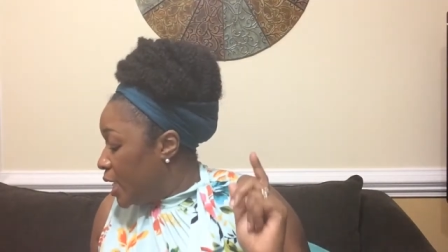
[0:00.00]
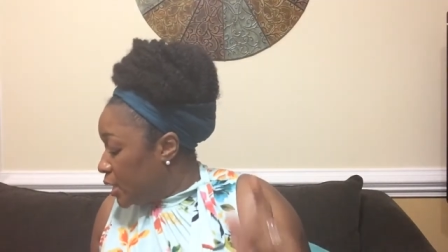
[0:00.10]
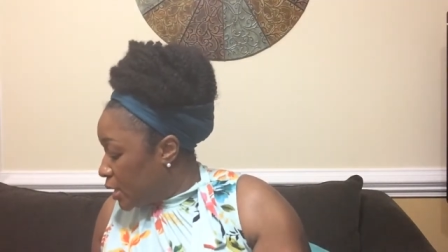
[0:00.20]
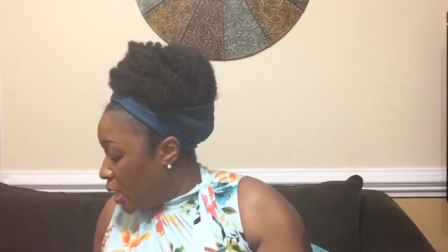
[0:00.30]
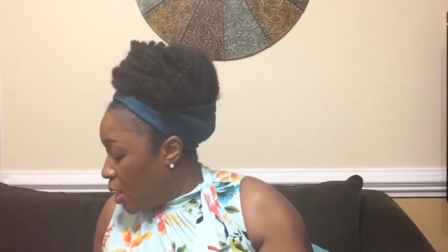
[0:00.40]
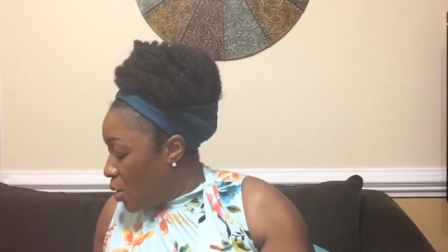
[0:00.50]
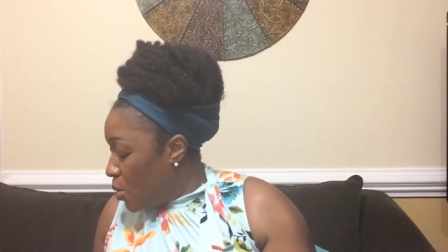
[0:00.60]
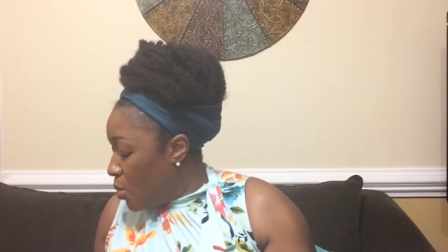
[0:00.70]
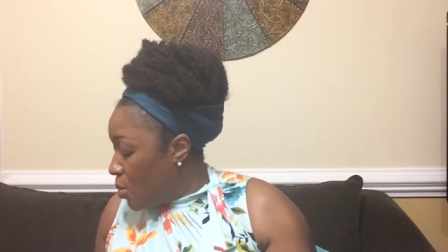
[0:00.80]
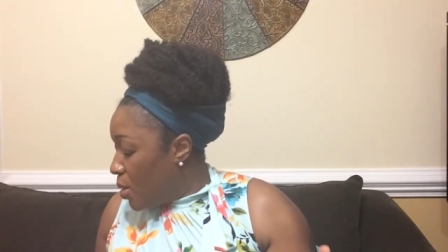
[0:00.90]

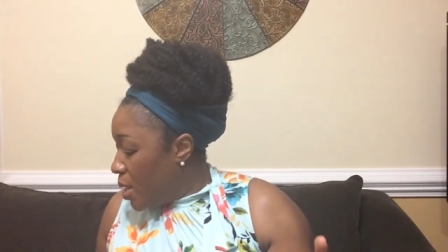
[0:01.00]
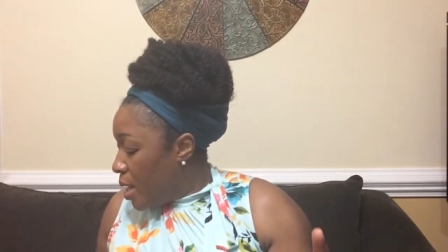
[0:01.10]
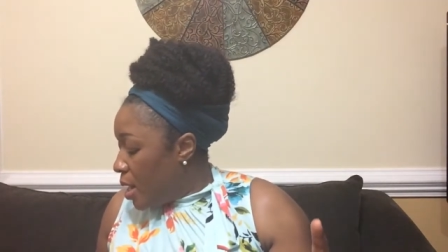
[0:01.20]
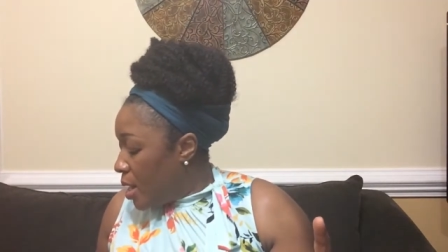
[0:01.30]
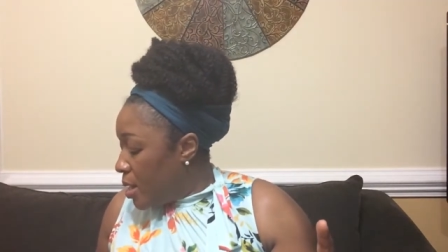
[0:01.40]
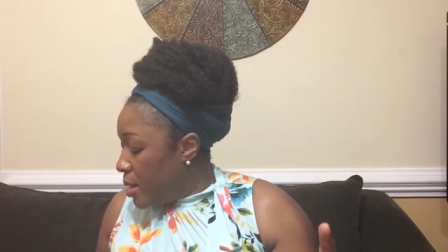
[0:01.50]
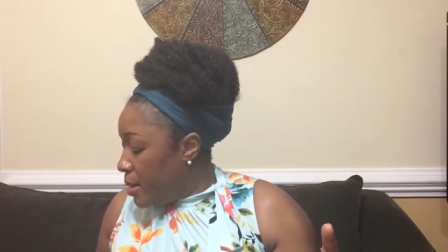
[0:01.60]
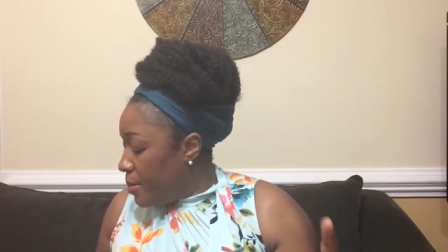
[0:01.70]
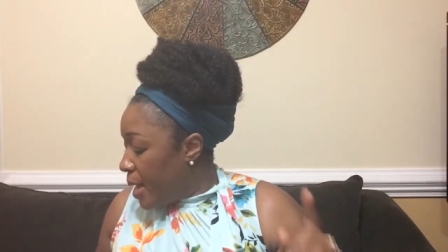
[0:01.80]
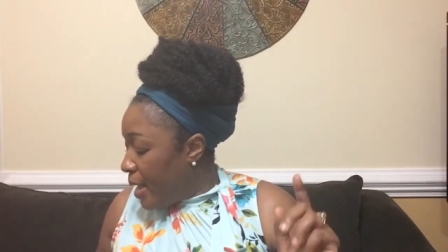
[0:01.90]
So
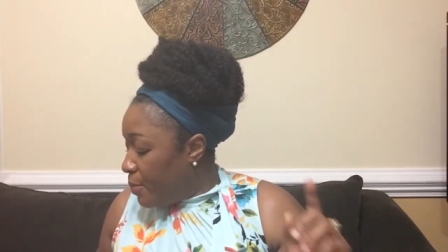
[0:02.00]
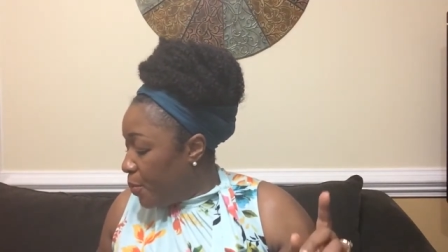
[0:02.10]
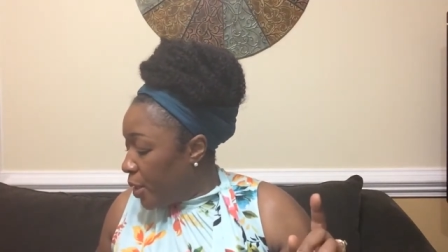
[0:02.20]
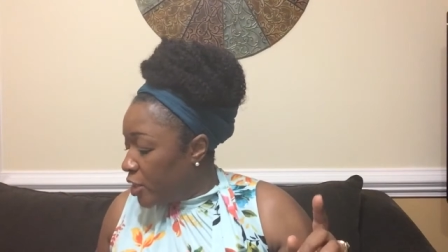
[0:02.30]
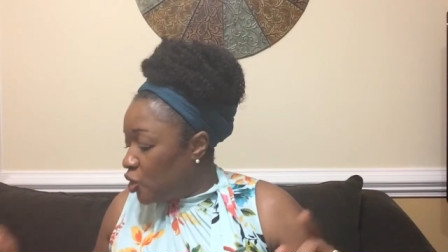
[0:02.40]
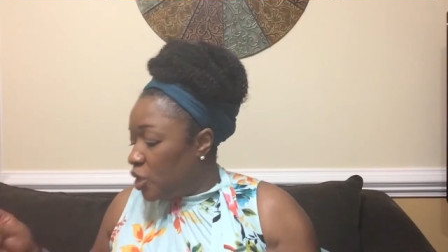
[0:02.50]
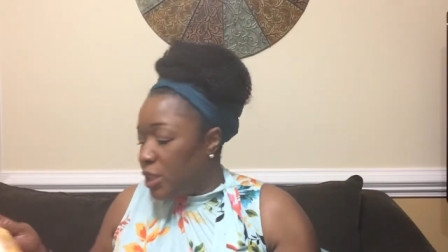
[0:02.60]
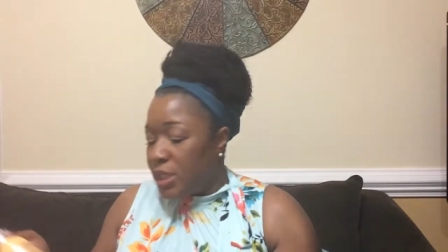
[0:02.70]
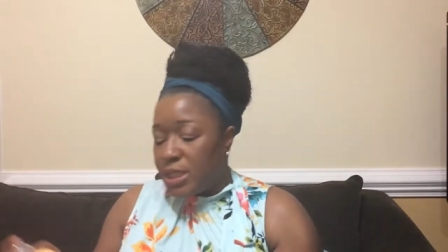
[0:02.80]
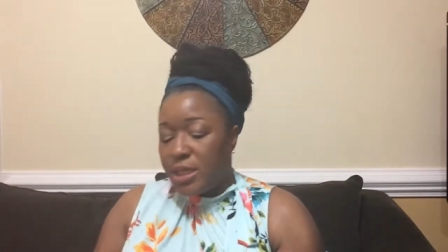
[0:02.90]
um, I
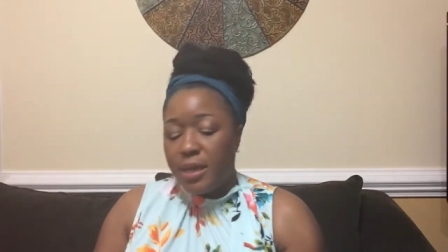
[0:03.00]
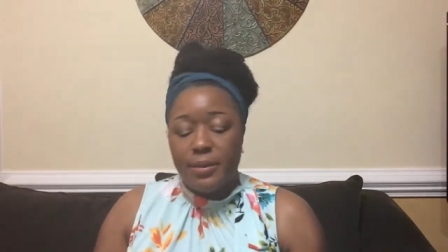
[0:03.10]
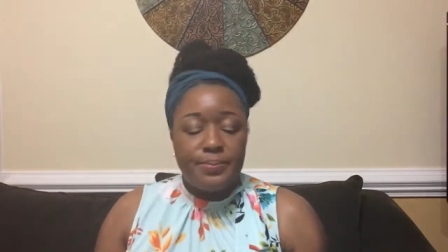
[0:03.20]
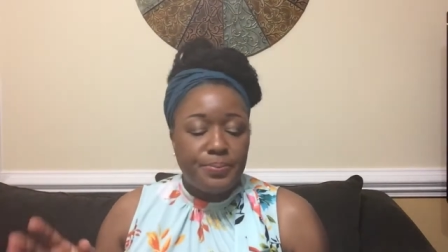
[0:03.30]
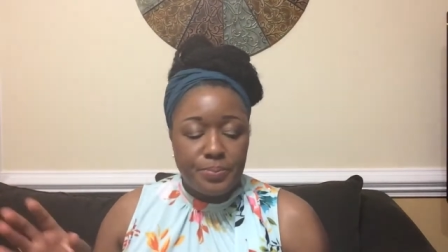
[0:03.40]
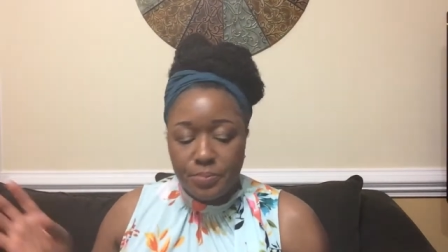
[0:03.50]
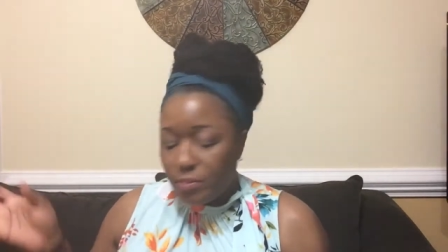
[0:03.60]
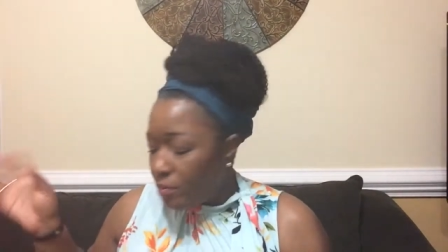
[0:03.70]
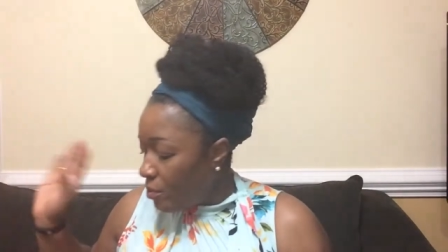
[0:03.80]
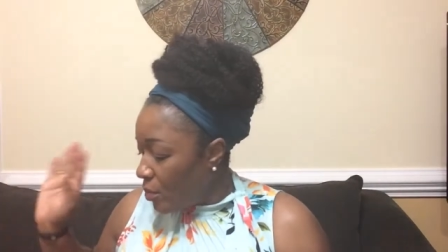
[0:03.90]
purchased
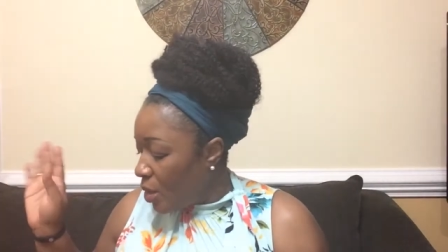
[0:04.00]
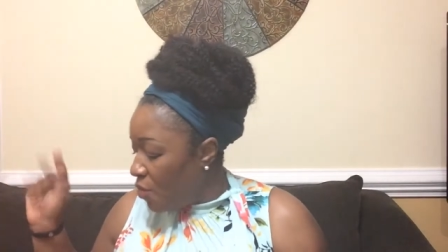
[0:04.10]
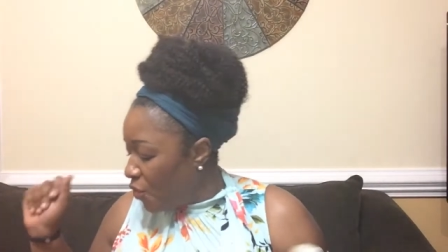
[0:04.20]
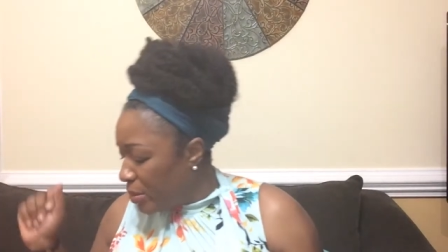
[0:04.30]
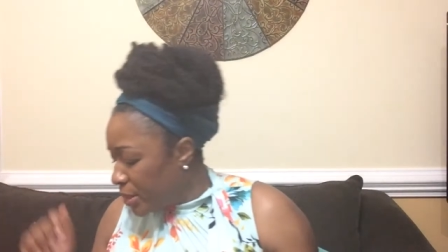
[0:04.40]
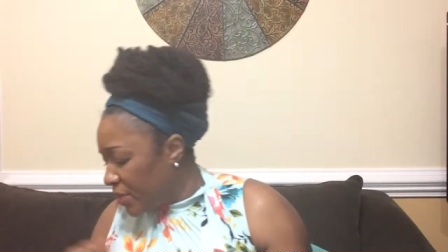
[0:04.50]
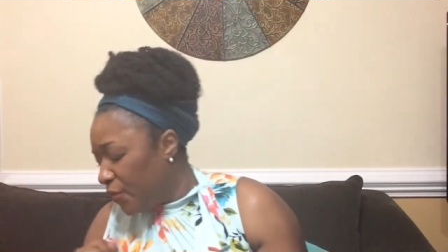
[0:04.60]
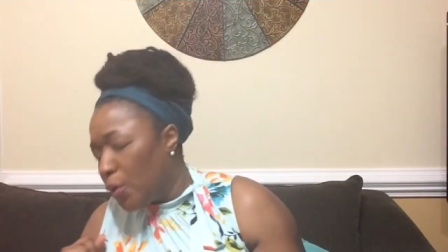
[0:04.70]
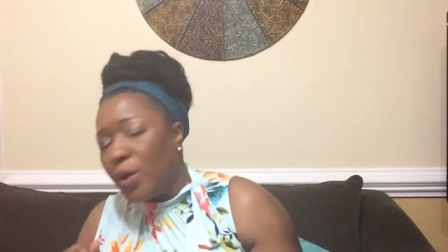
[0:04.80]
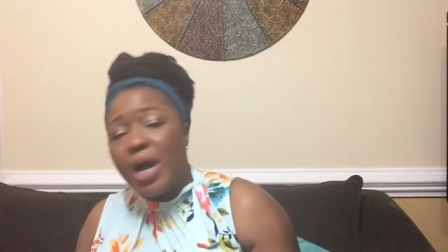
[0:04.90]
from
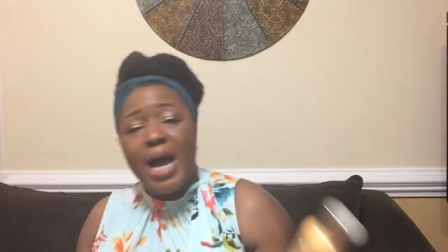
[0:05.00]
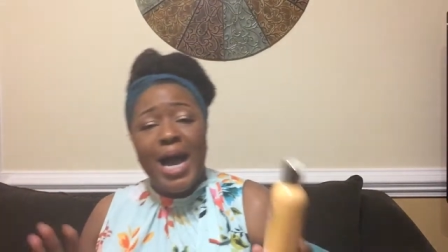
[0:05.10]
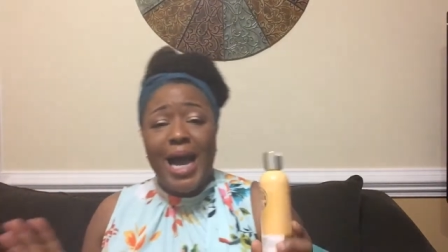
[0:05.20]
Sephora.